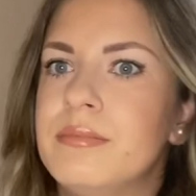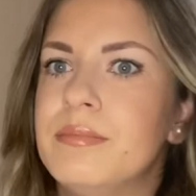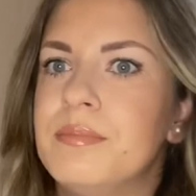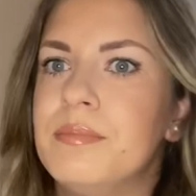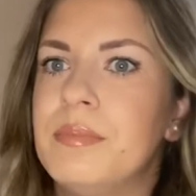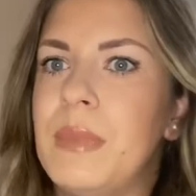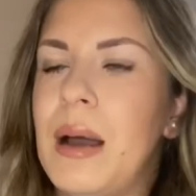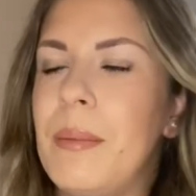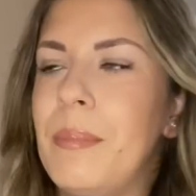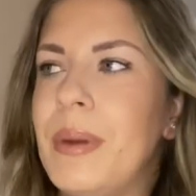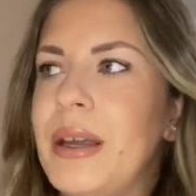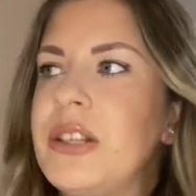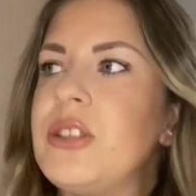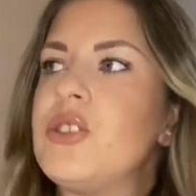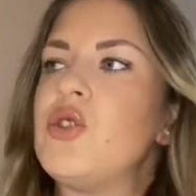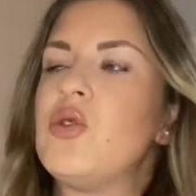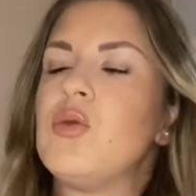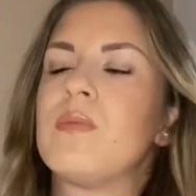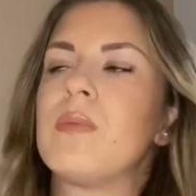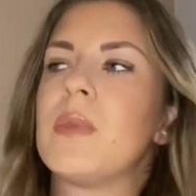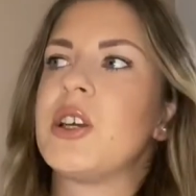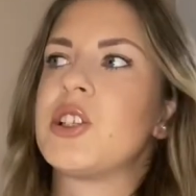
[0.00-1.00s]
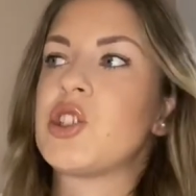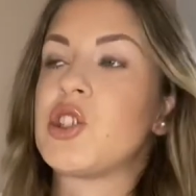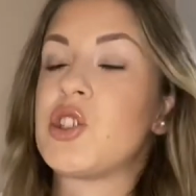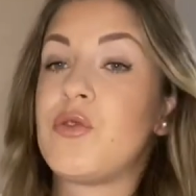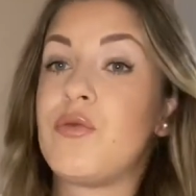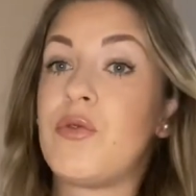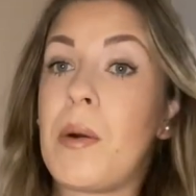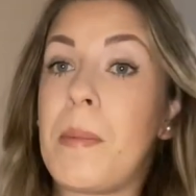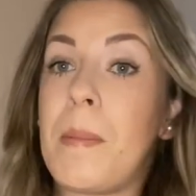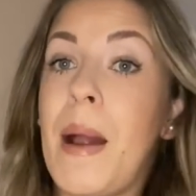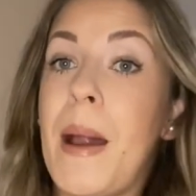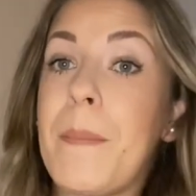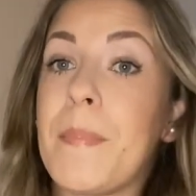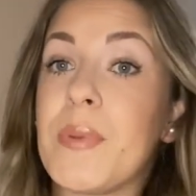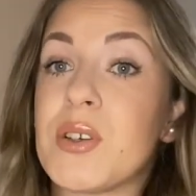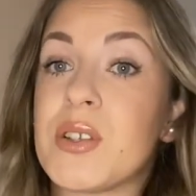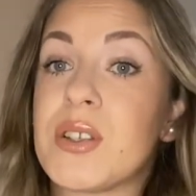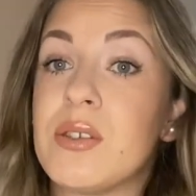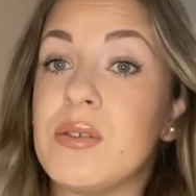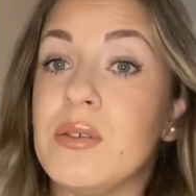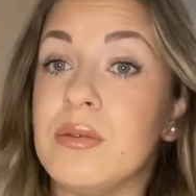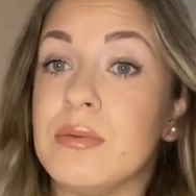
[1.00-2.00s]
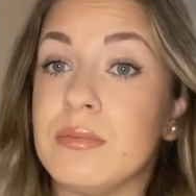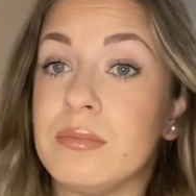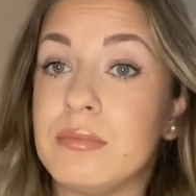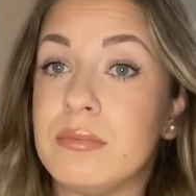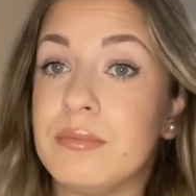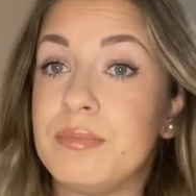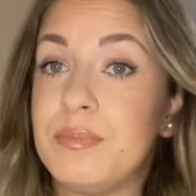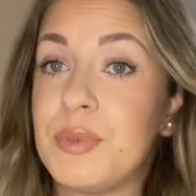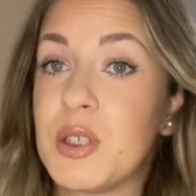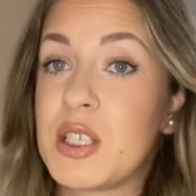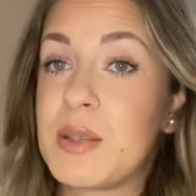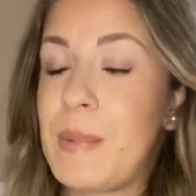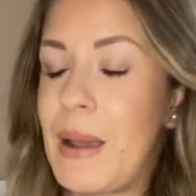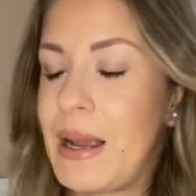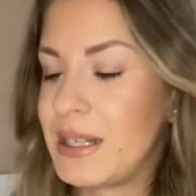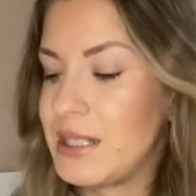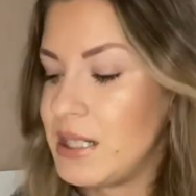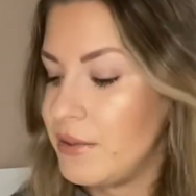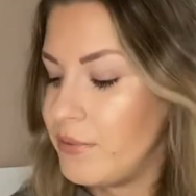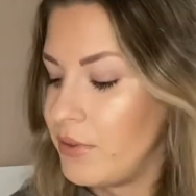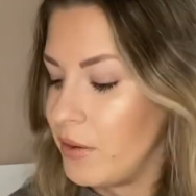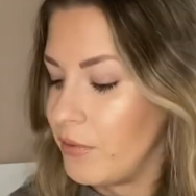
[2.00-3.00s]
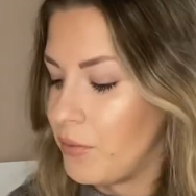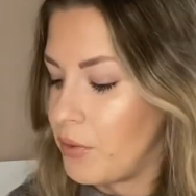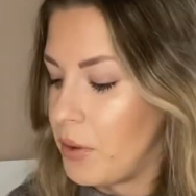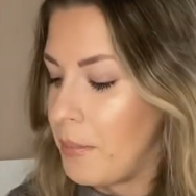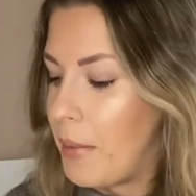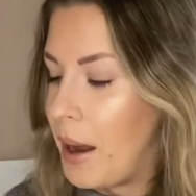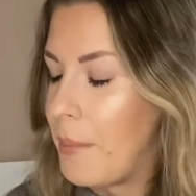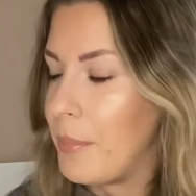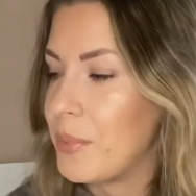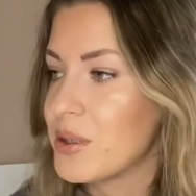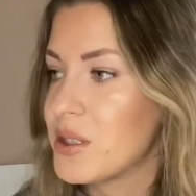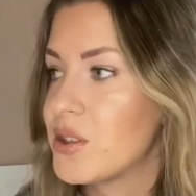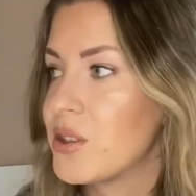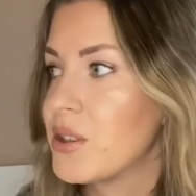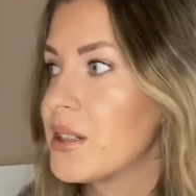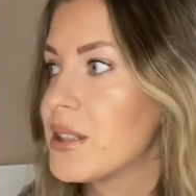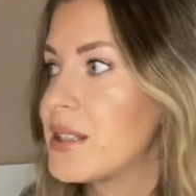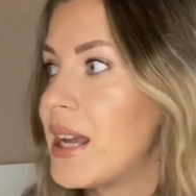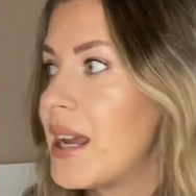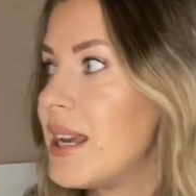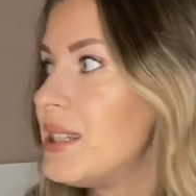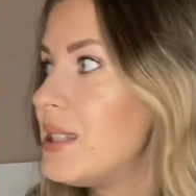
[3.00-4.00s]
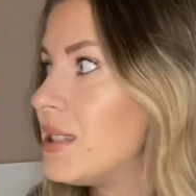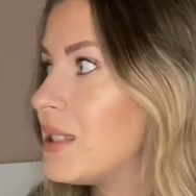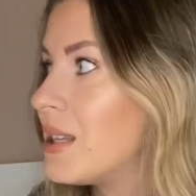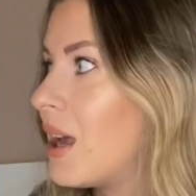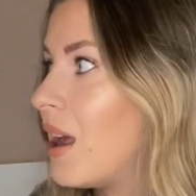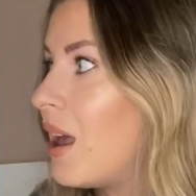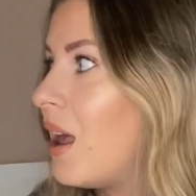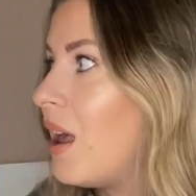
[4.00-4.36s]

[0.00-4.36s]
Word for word: a bit too much from my personal perspective and from my personal taste.